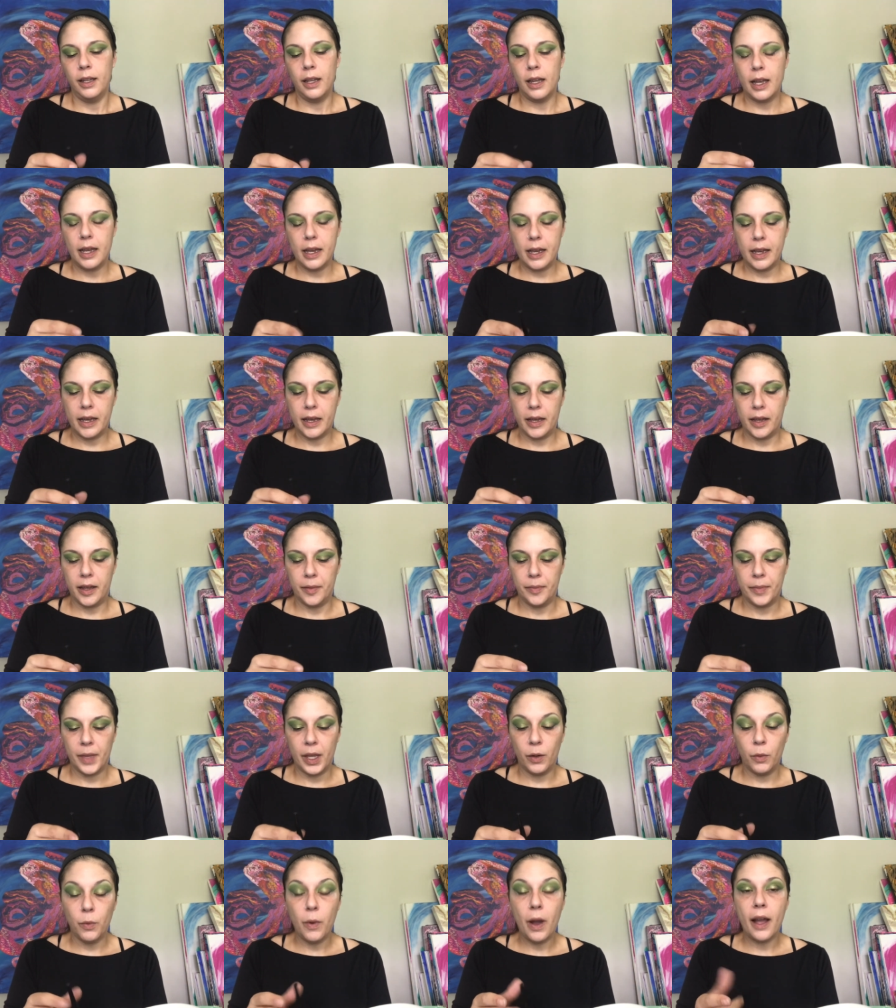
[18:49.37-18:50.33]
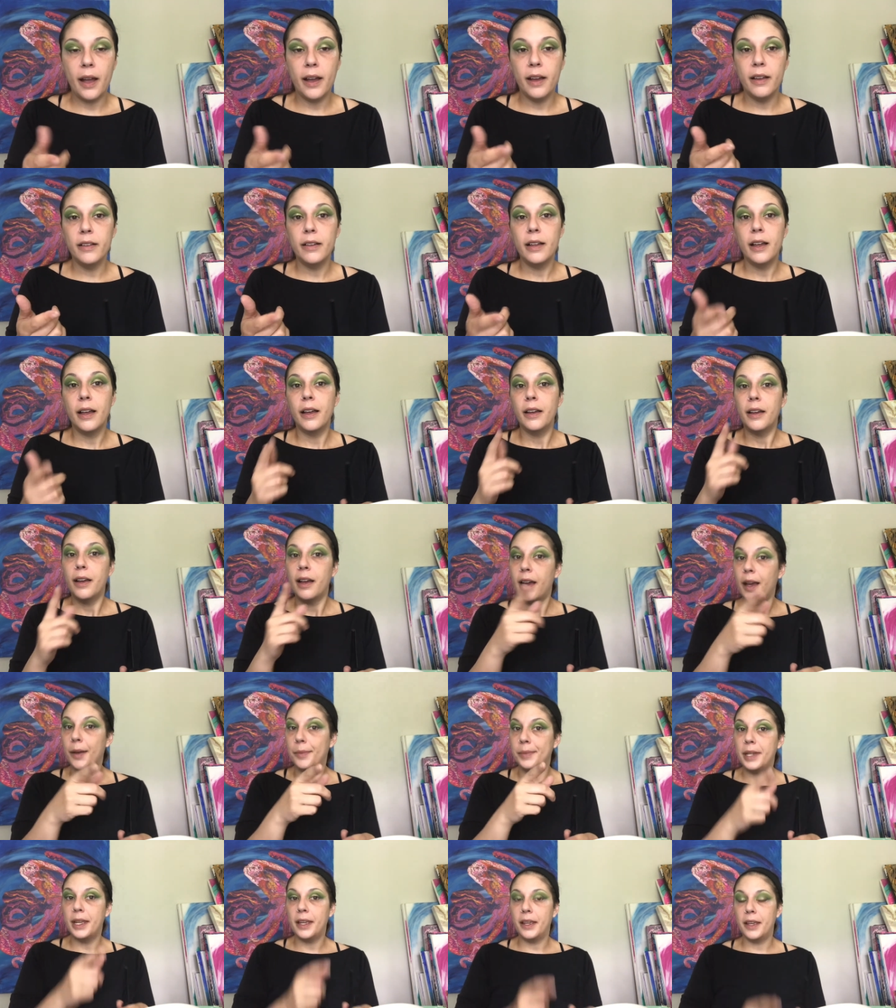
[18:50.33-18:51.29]
And while I'm
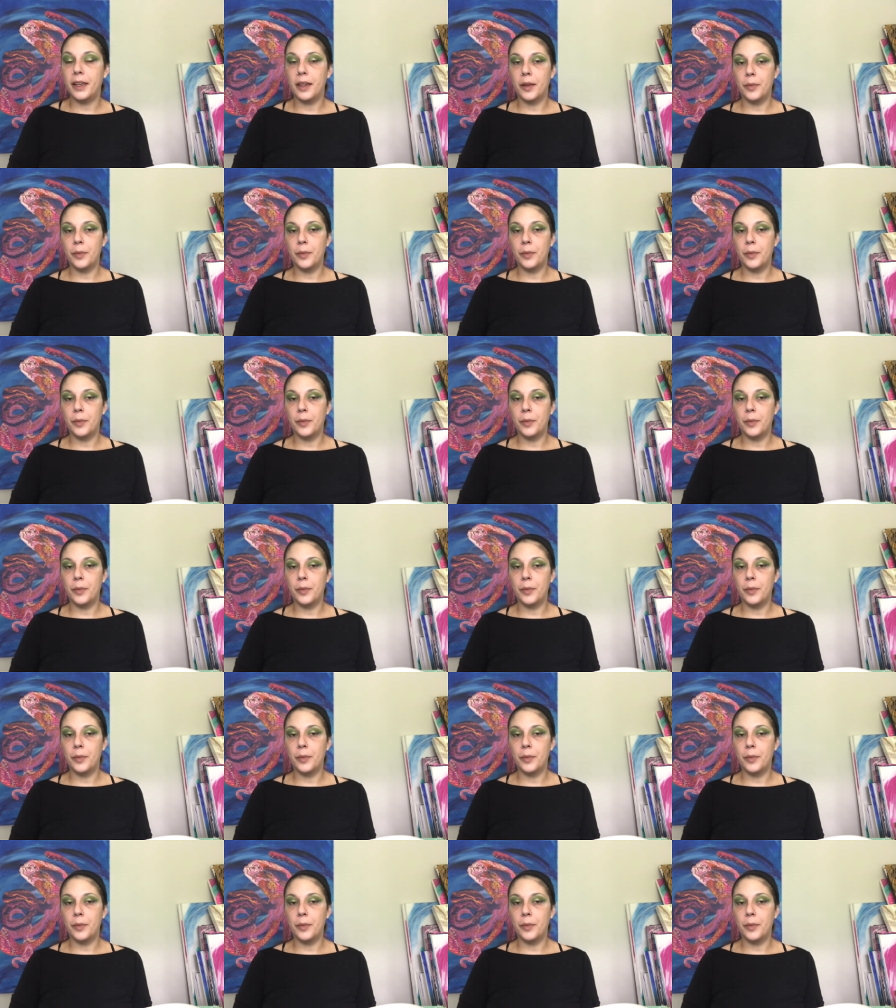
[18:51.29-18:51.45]
taking a